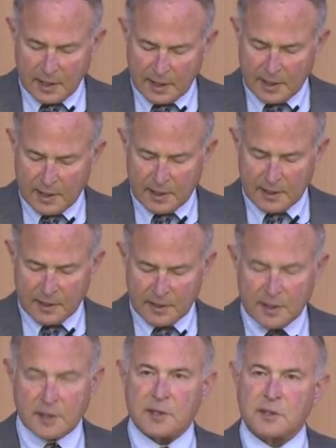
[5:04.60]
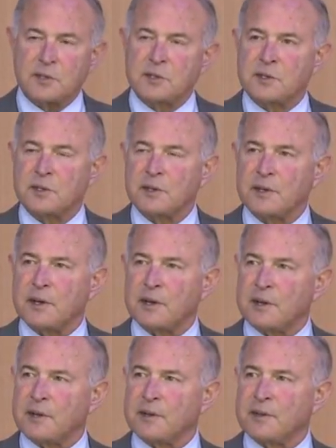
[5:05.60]
uh, is,
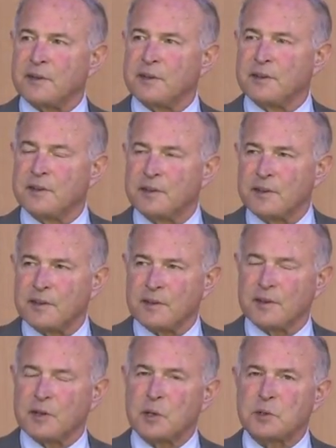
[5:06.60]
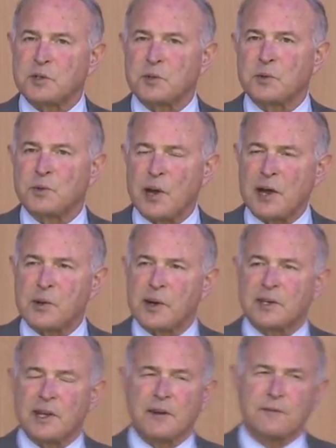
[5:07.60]
uh, goes to trying to
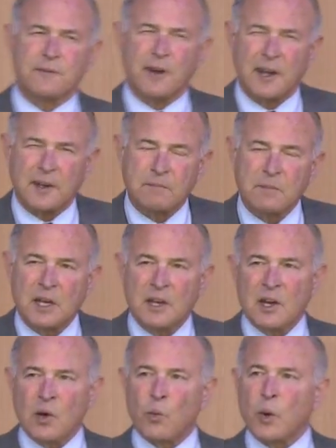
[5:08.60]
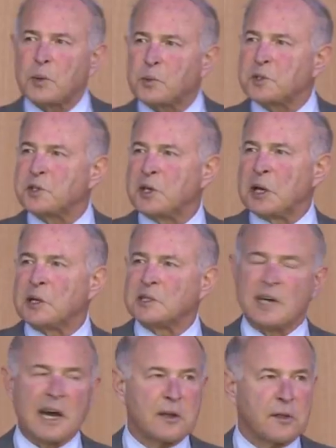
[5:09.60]
identify what was the
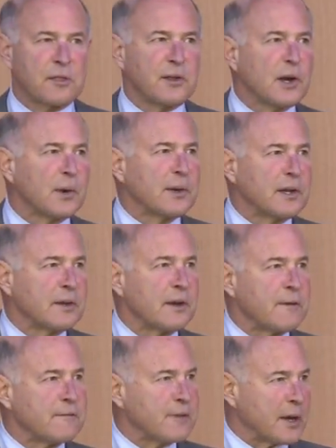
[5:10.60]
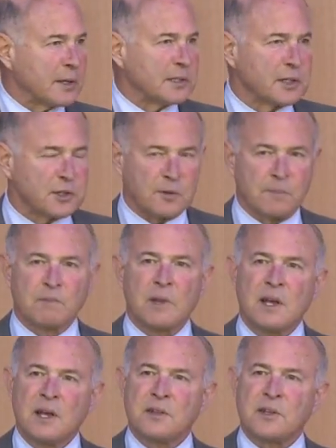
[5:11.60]
underlying theory of federalism
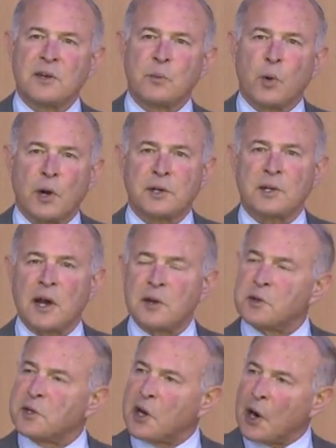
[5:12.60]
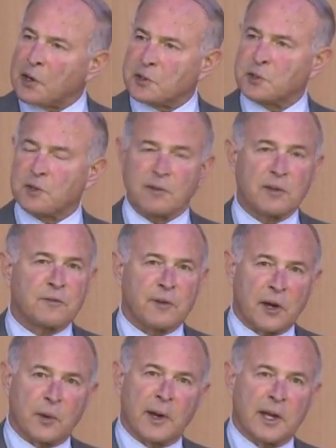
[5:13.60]
that worked under the Articles of
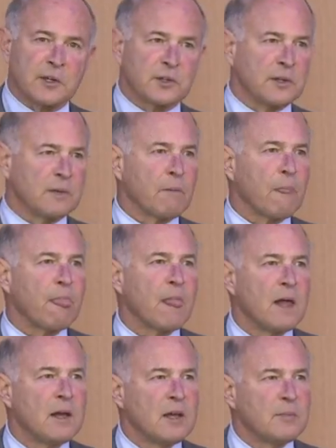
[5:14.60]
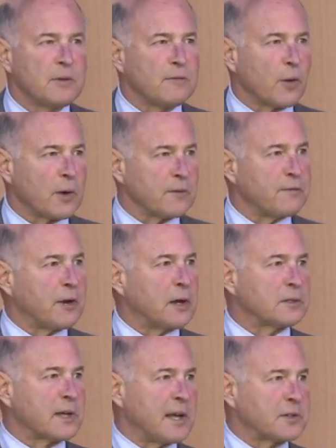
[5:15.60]
Confederation before the
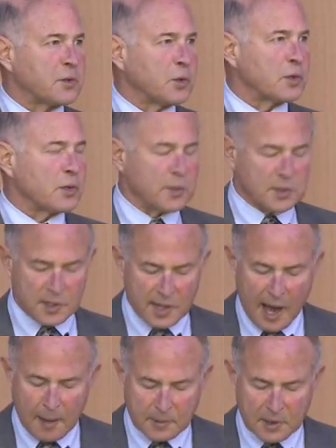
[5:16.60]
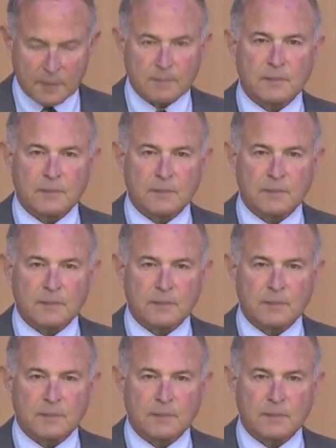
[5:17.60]
federal constitution was adopted.